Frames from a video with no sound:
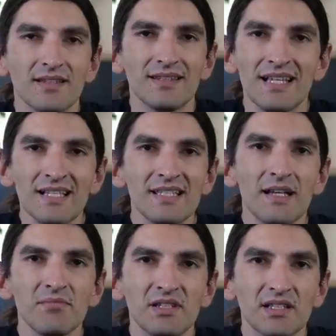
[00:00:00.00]
That's
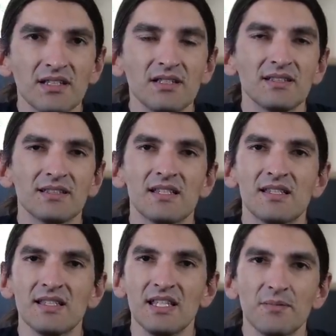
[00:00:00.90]
something
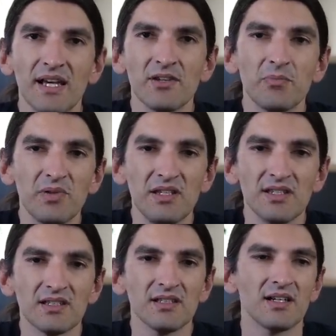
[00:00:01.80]
that's, in my
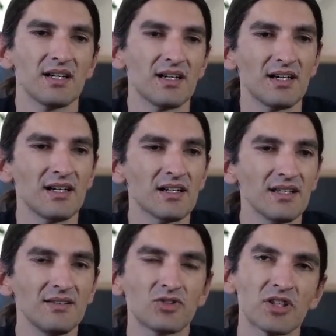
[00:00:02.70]
opinion, uh,
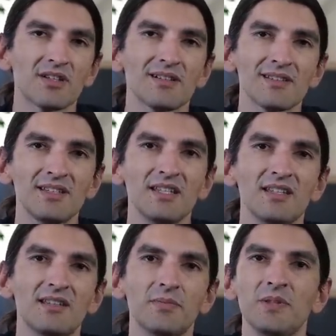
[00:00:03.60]
internal
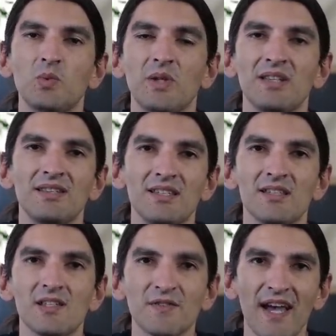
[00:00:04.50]
thing between
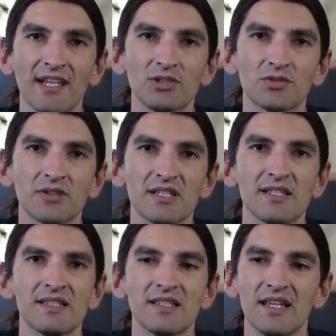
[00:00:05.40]
these
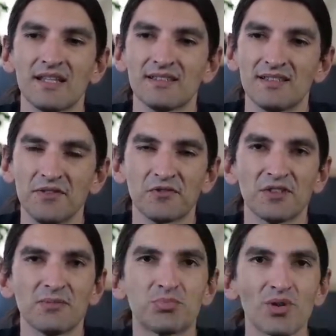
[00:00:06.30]
factories and
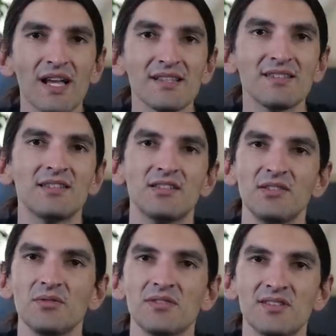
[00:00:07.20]
different brands that
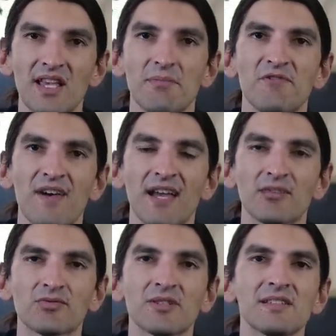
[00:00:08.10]
use same
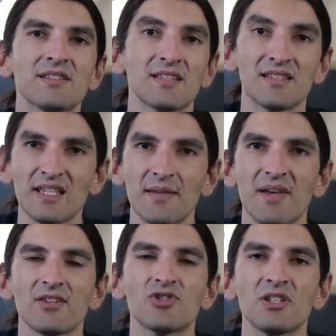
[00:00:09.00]
factories and same
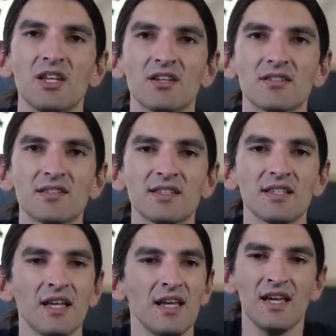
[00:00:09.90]

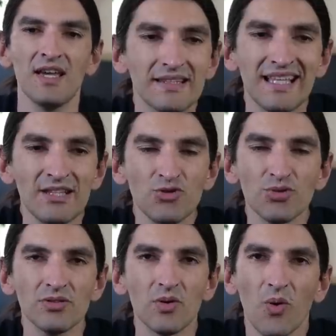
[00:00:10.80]
engineers. That
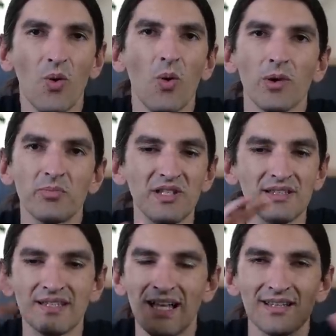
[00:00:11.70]
should all be
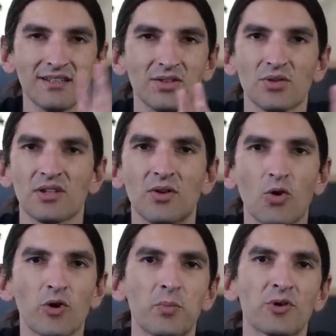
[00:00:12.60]
dealt on a
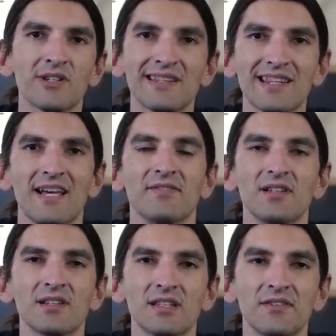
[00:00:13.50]
corporate
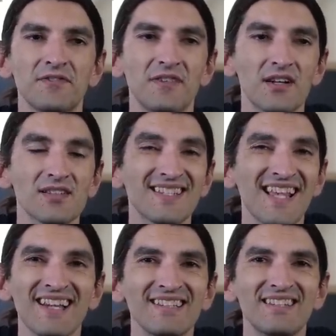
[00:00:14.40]
level if there's
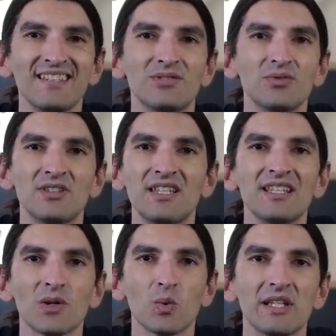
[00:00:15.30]
anything to
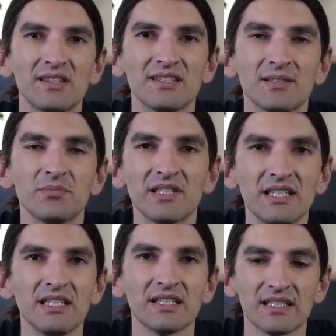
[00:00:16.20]
deal with in the
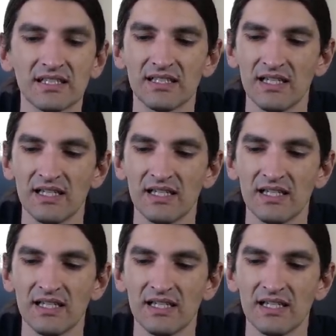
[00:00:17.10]
beginning.